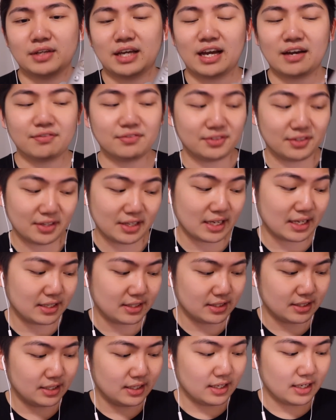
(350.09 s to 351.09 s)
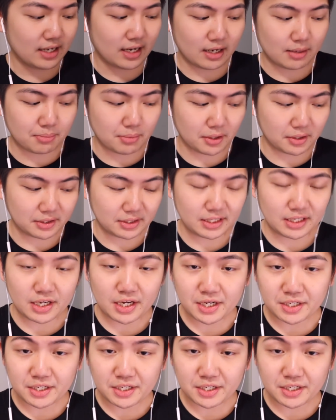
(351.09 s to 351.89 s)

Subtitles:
After that, I bought the